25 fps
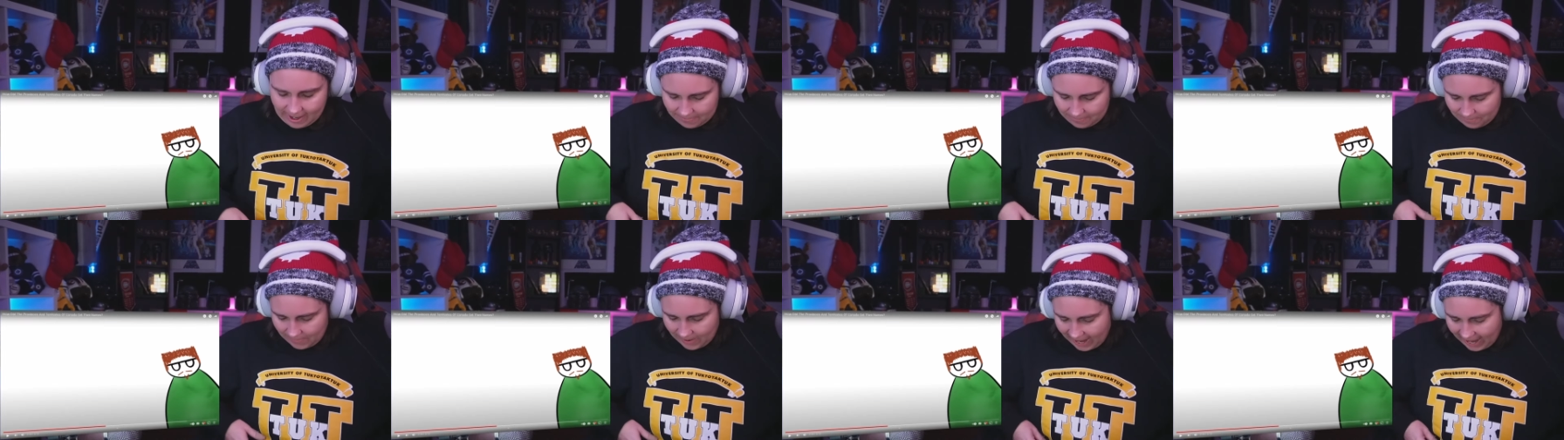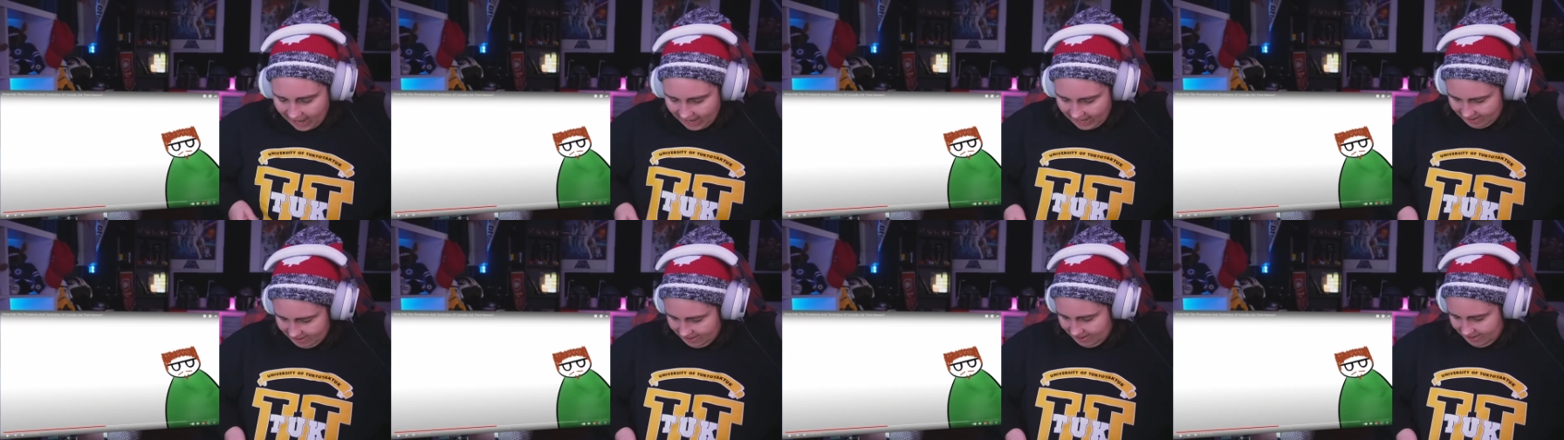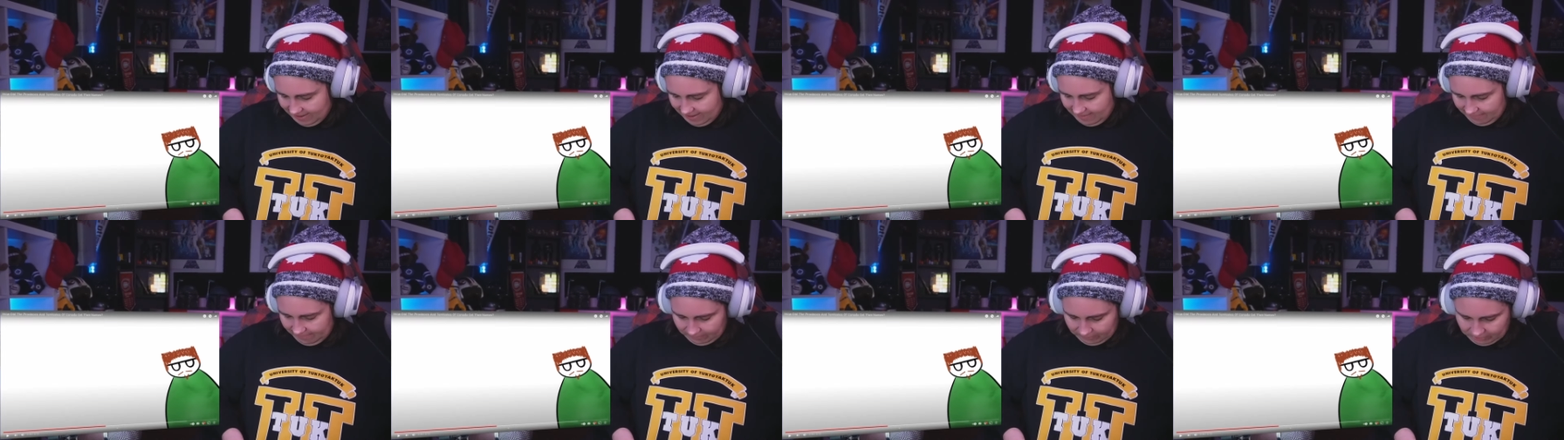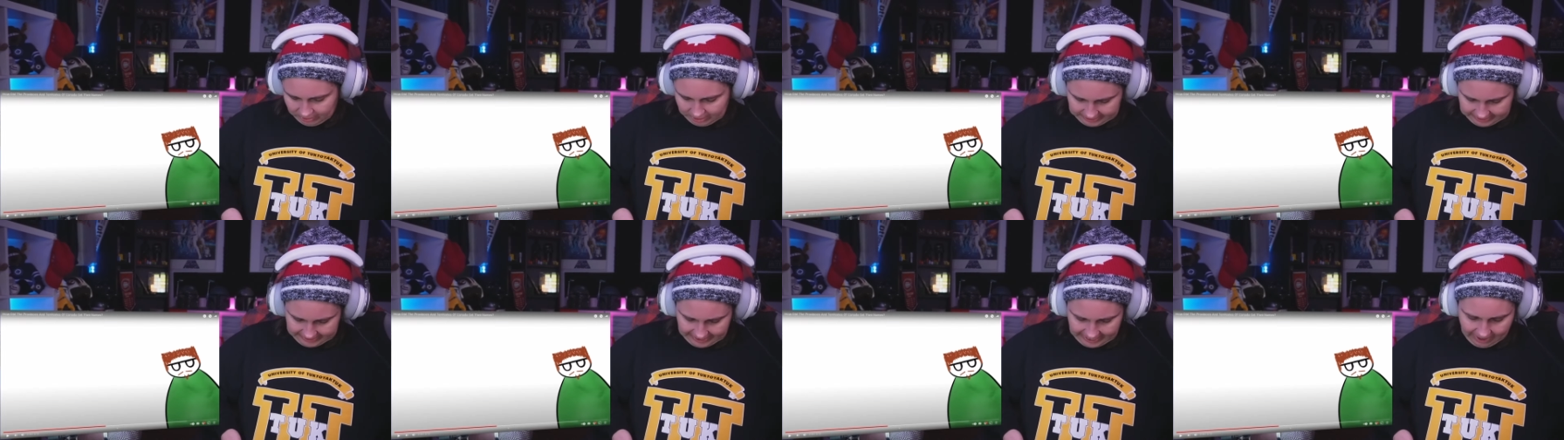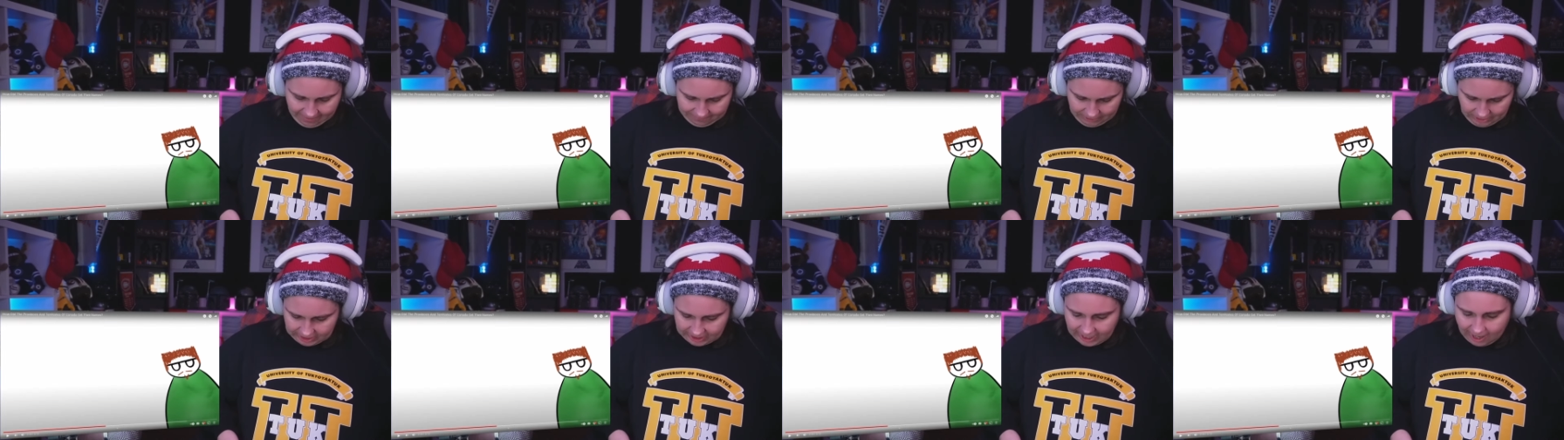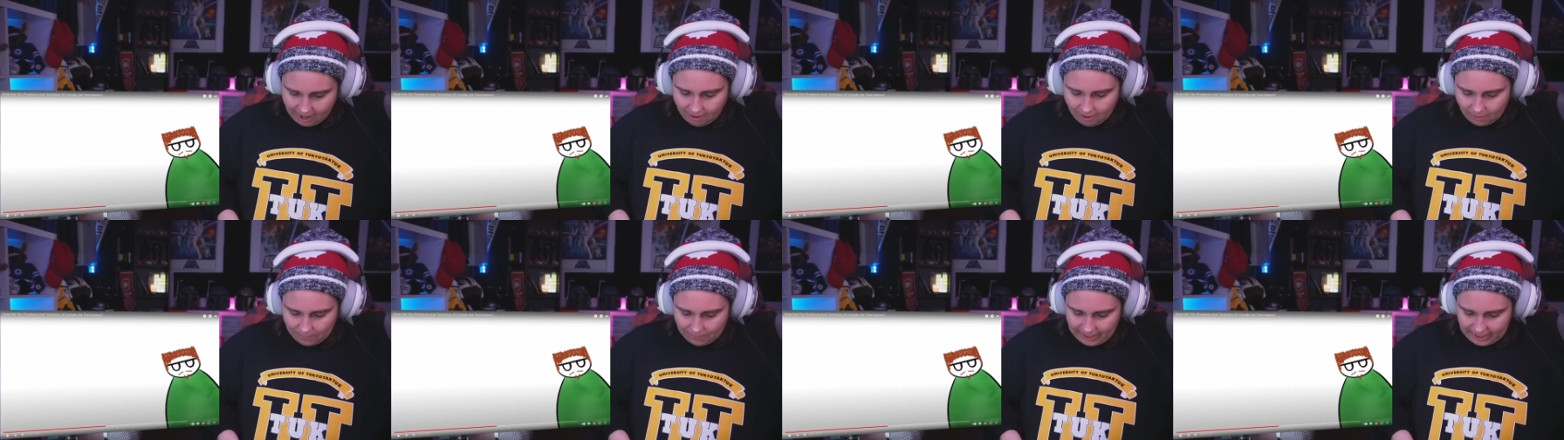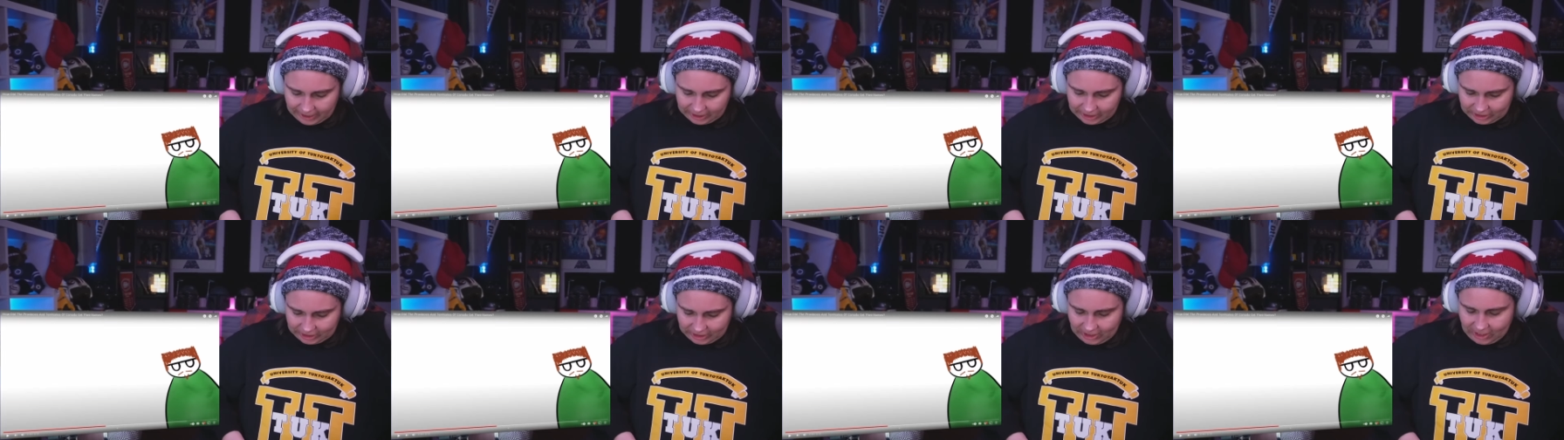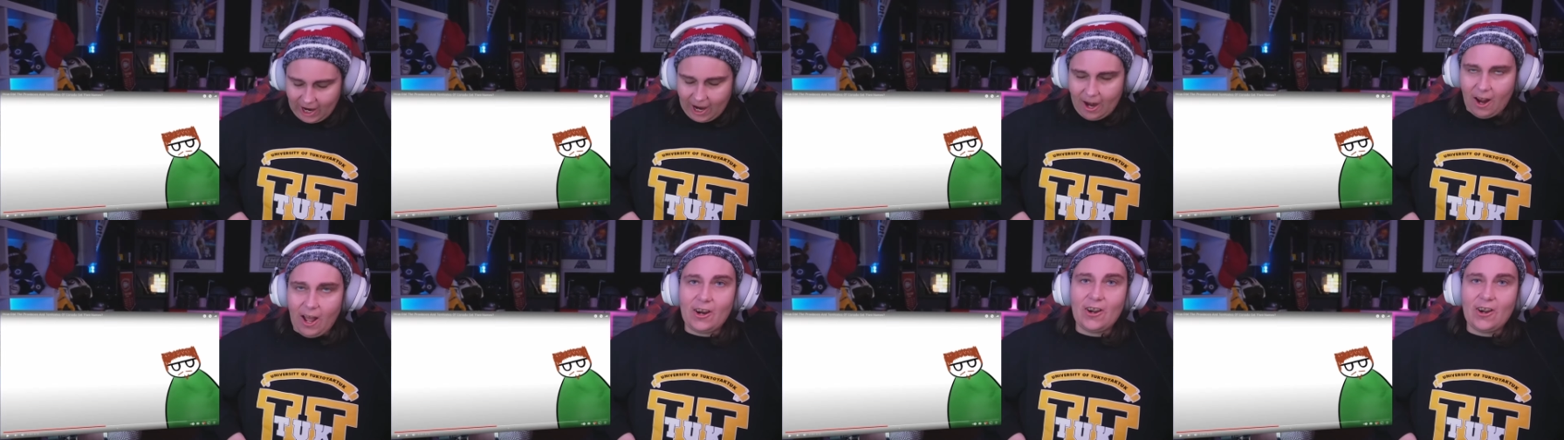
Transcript: Mate, just have a go at my shirt.